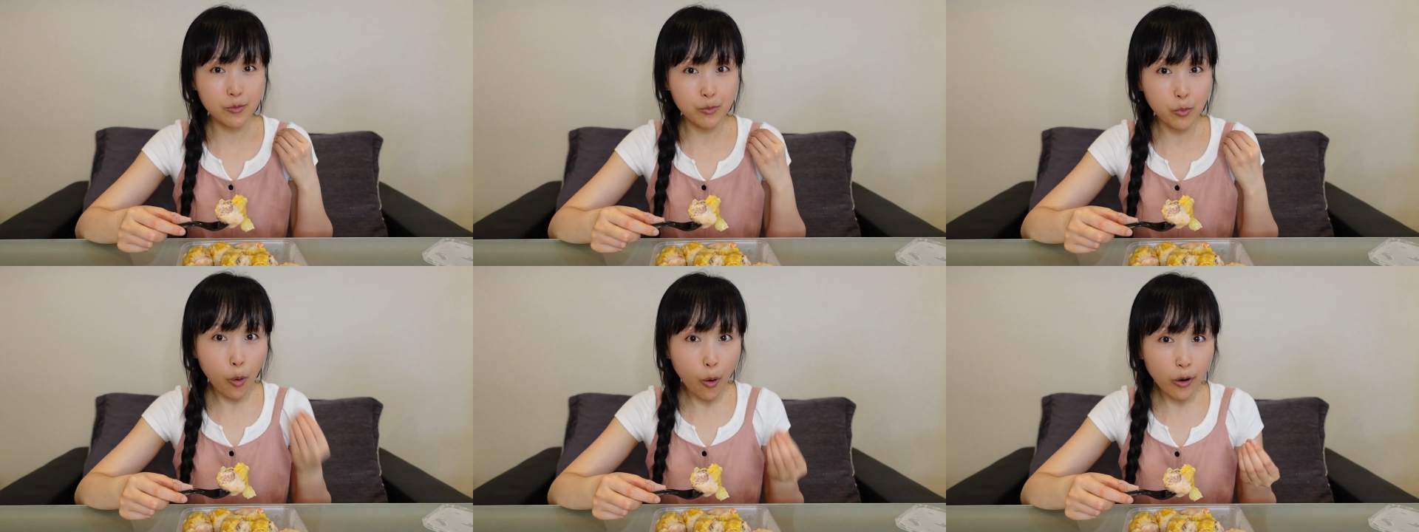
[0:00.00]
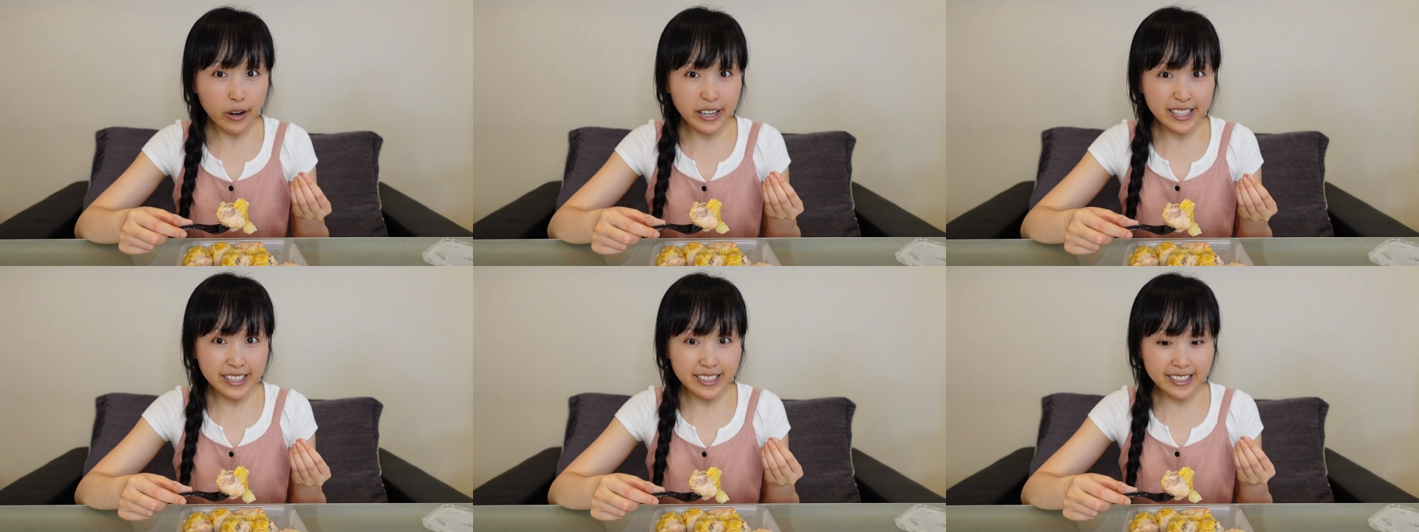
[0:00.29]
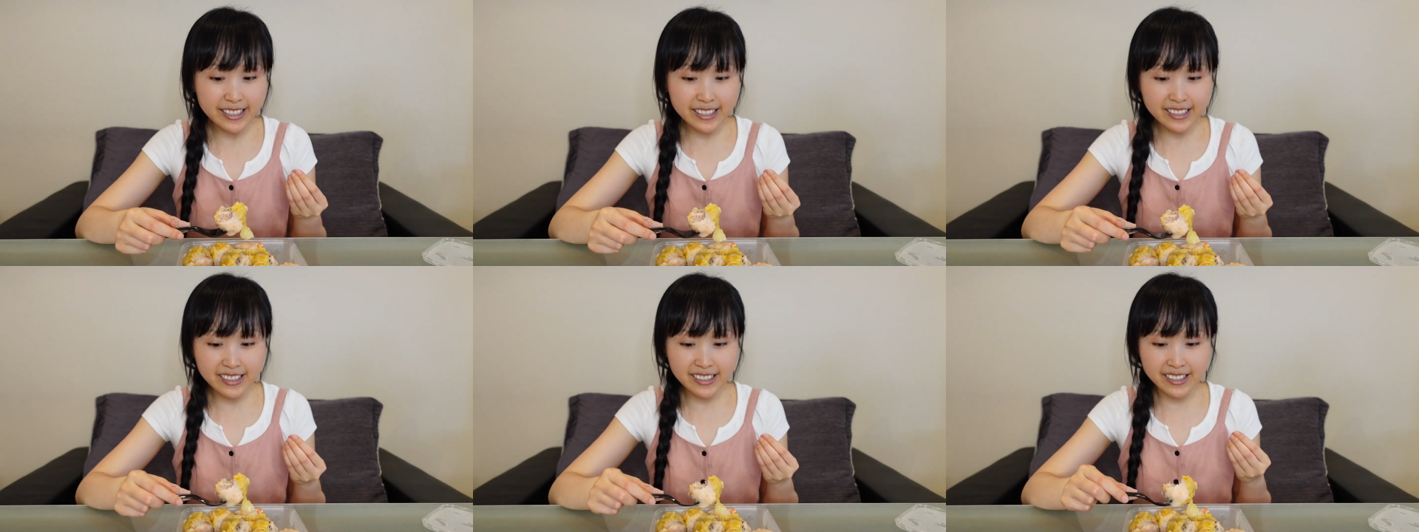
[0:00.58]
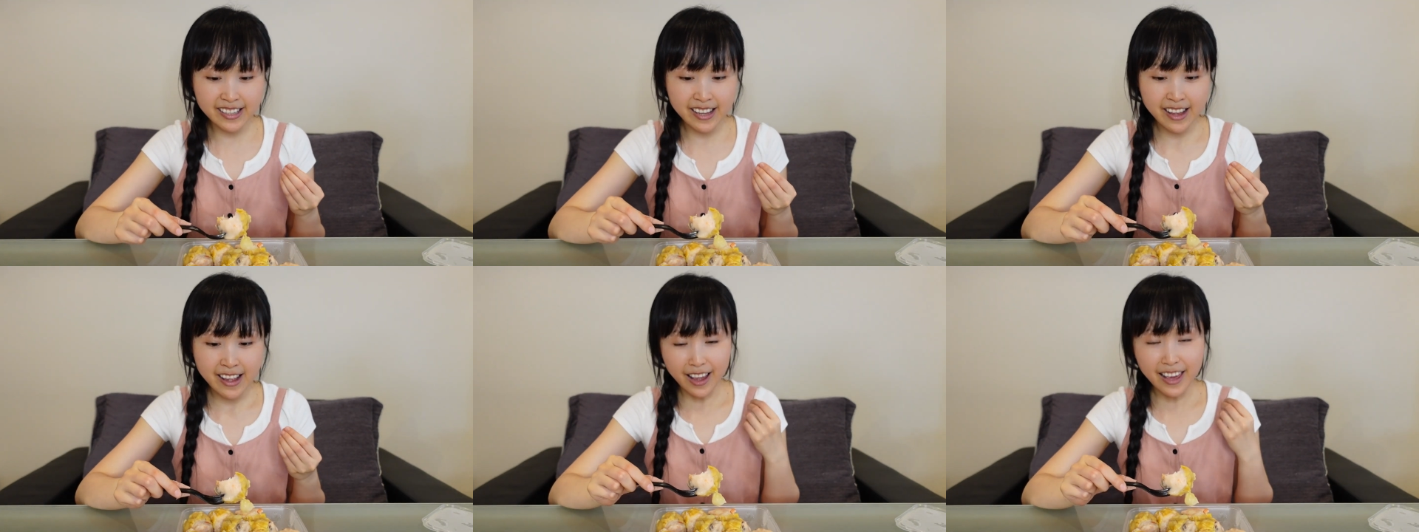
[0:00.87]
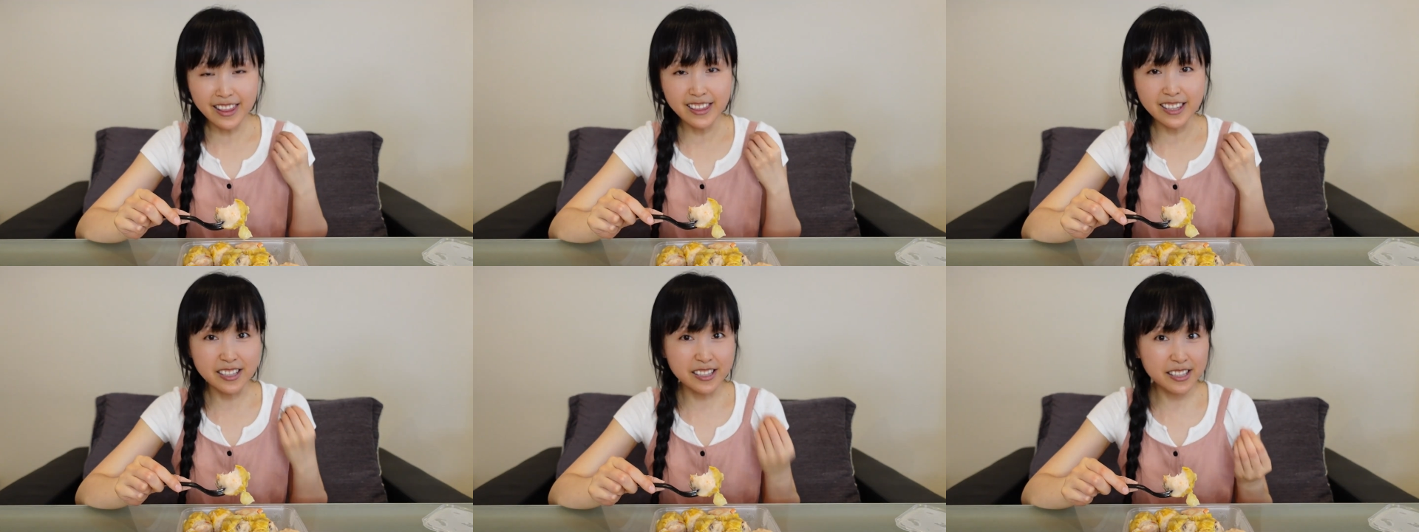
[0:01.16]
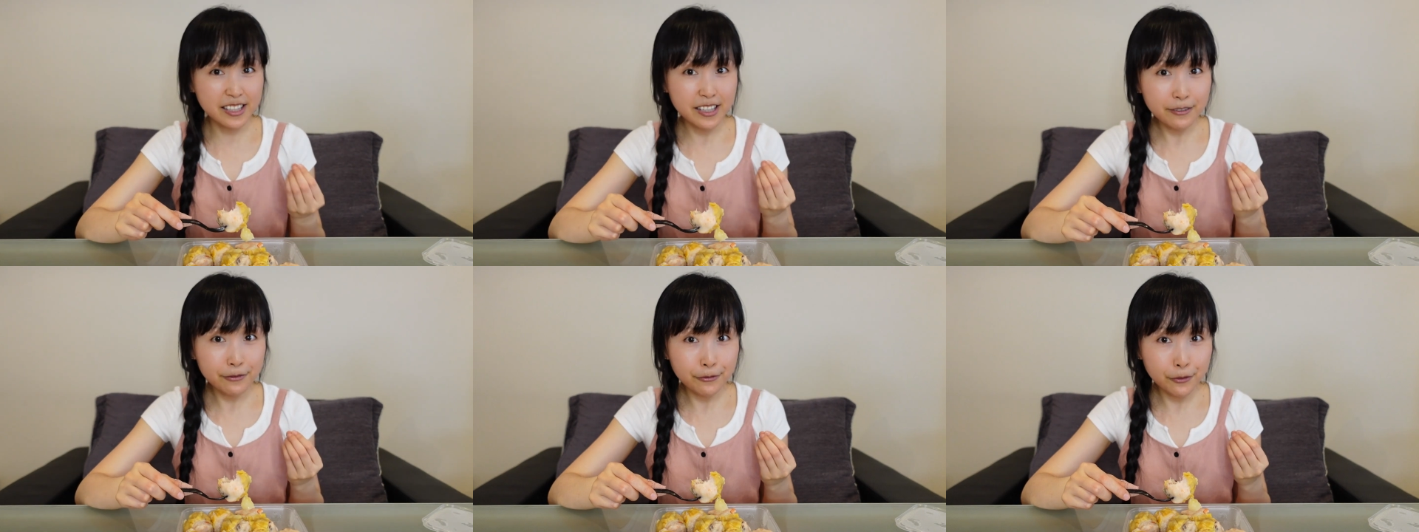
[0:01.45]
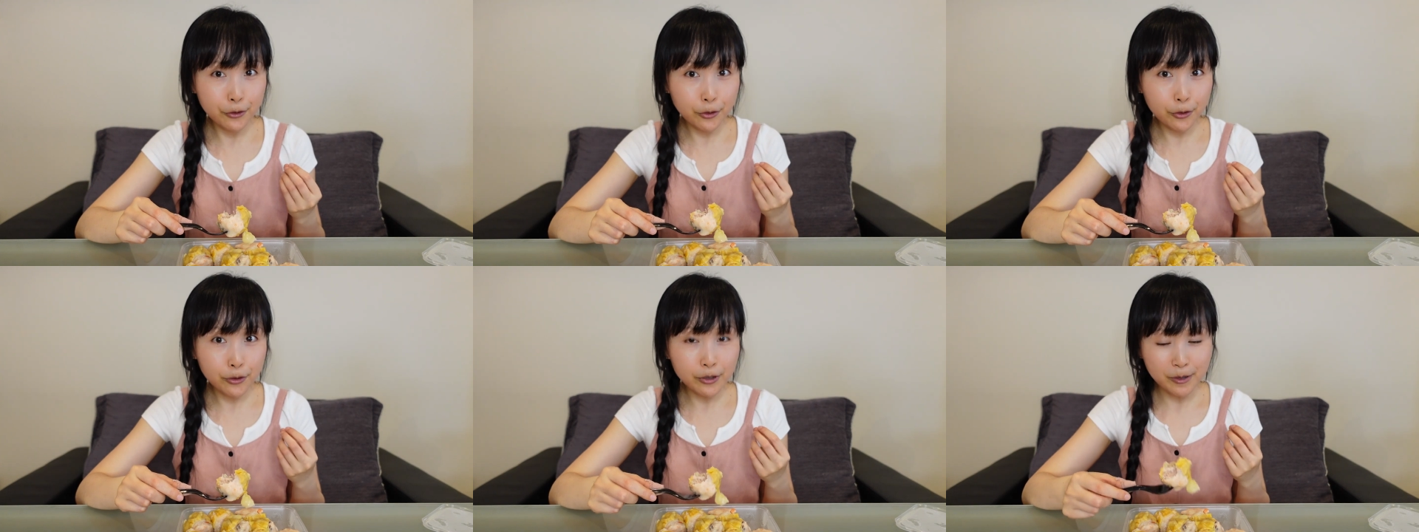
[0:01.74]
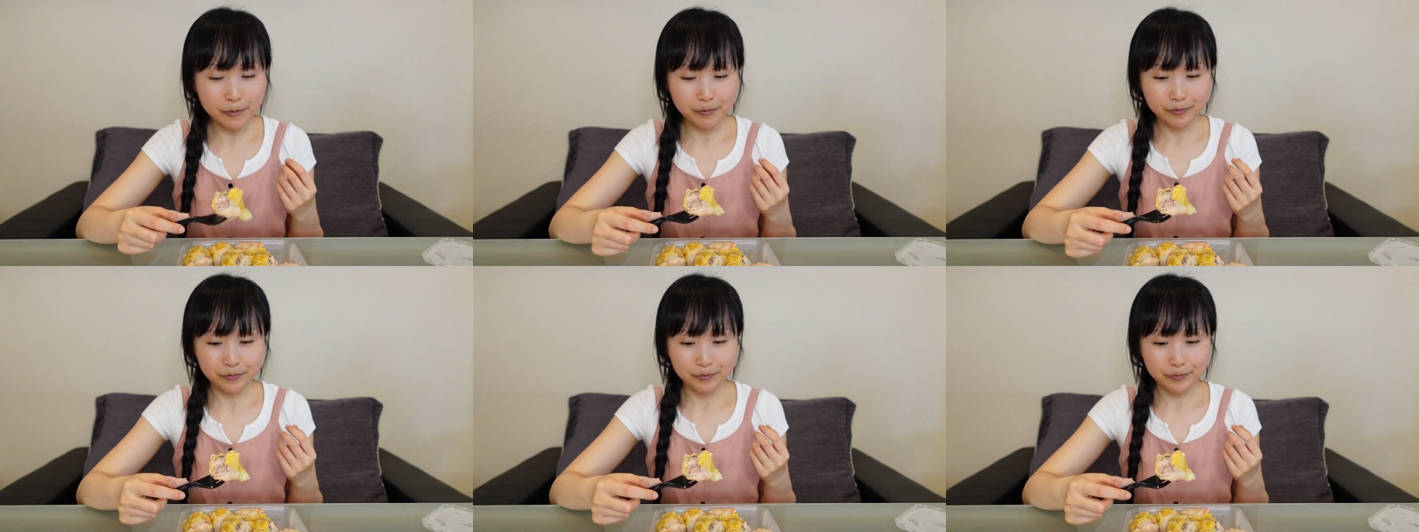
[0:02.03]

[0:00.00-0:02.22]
porkiness and the seafood,